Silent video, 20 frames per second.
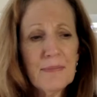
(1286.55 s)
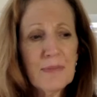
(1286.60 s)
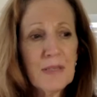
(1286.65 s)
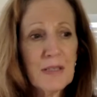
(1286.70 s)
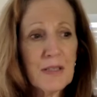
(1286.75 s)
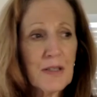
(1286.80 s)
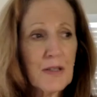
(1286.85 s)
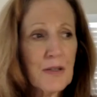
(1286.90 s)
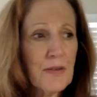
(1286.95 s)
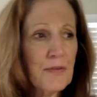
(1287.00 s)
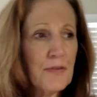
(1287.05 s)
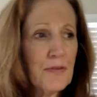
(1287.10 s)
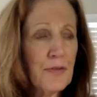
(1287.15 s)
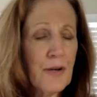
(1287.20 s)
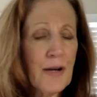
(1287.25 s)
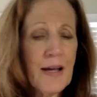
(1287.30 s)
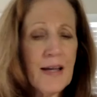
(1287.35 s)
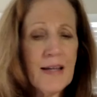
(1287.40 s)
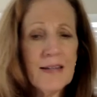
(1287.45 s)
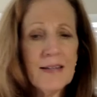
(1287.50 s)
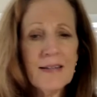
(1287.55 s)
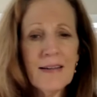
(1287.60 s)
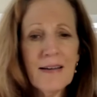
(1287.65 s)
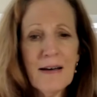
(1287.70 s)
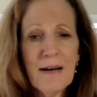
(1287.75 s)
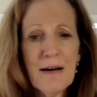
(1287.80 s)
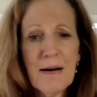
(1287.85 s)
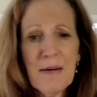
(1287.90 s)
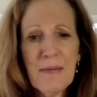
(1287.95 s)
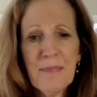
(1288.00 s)
dear friend
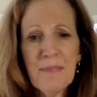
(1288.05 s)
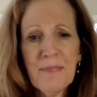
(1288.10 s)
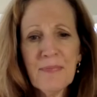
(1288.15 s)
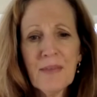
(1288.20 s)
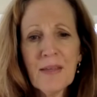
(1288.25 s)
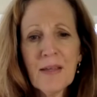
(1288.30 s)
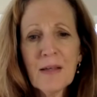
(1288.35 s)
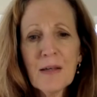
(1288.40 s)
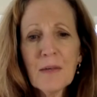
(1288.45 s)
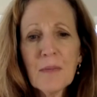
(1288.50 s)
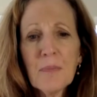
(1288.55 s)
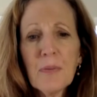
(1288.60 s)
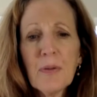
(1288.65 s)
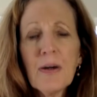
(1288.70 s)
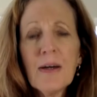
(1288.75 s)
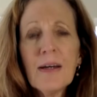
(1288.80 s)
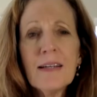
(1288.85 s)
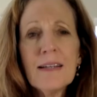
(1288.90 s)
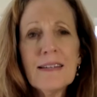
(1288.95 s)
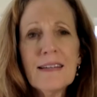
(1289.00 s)
put,